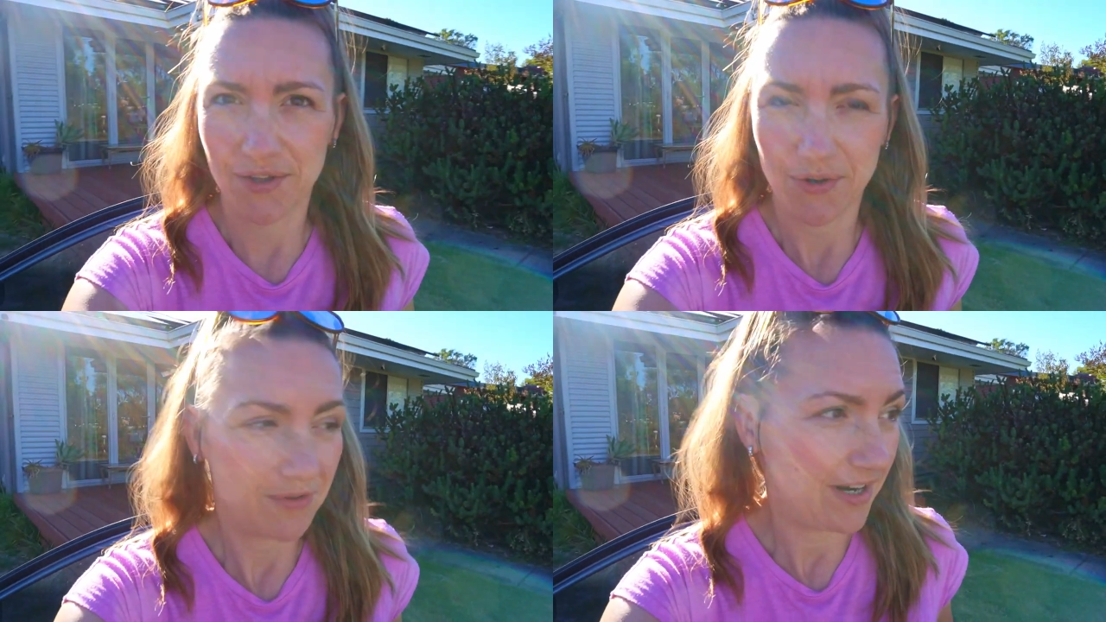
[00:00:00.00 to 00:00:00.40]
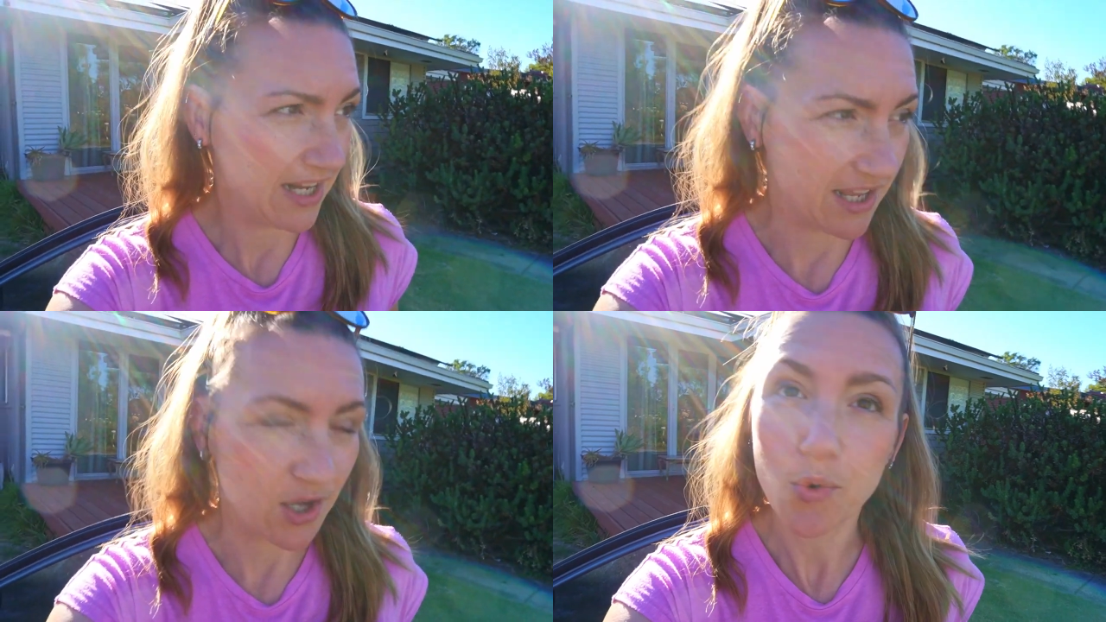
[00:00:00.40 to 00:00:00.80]

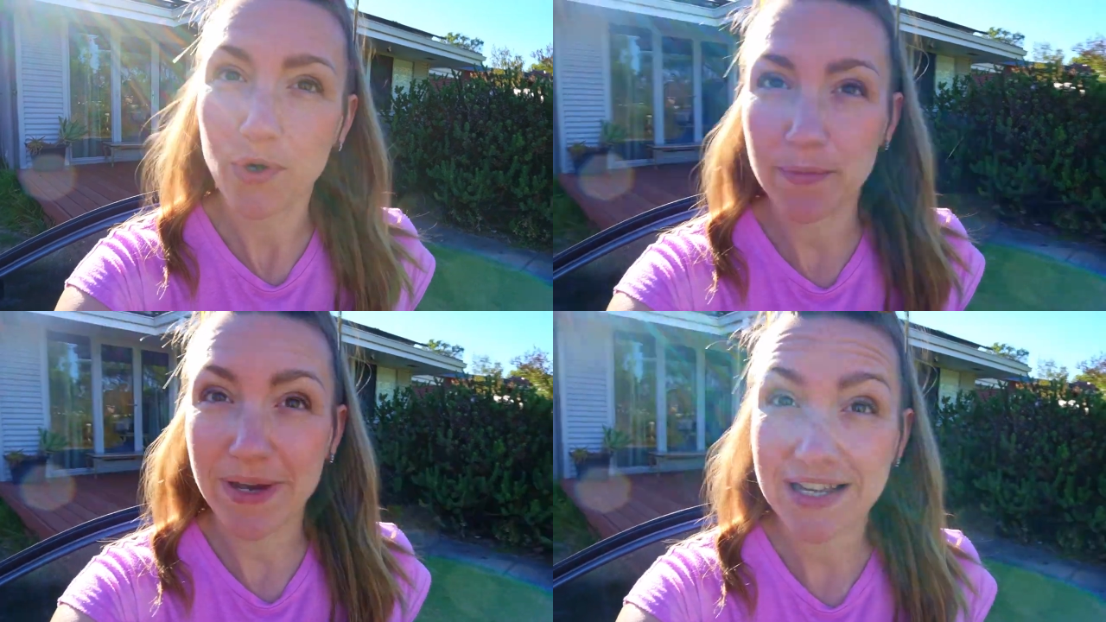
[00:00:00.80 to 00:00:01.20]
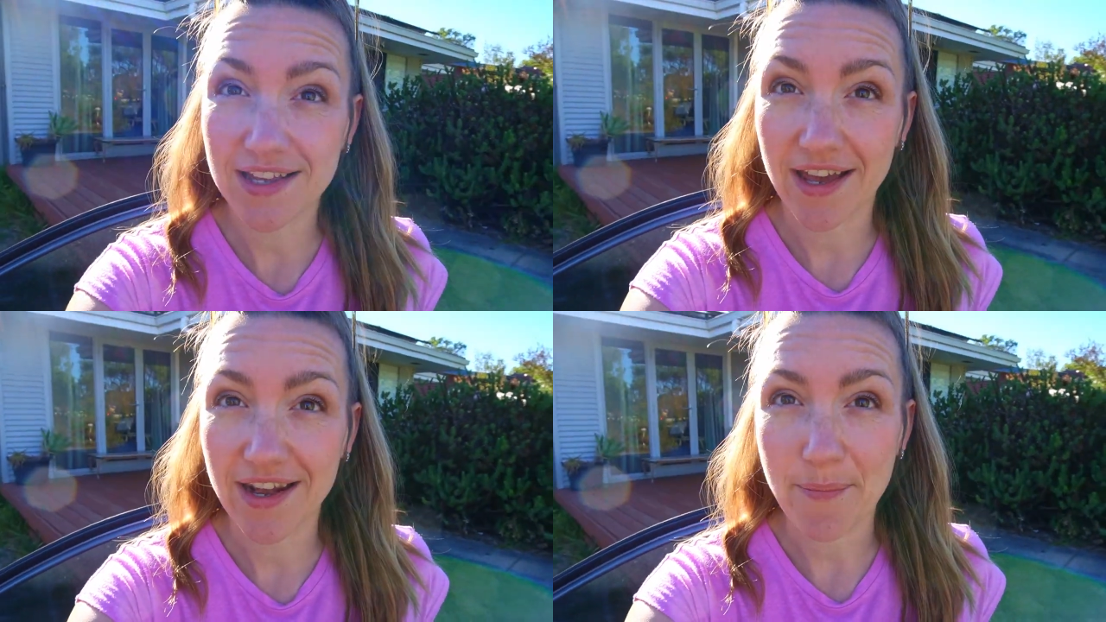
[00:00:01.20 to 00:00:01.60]
Alrighty,
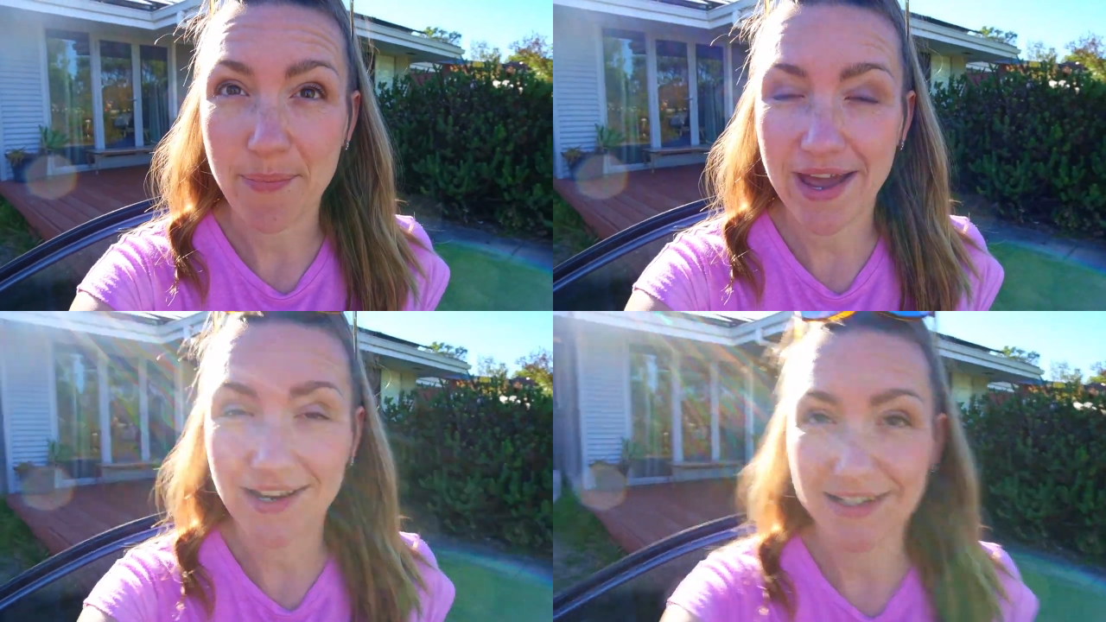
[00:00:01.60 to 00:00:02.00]
8:15, I packed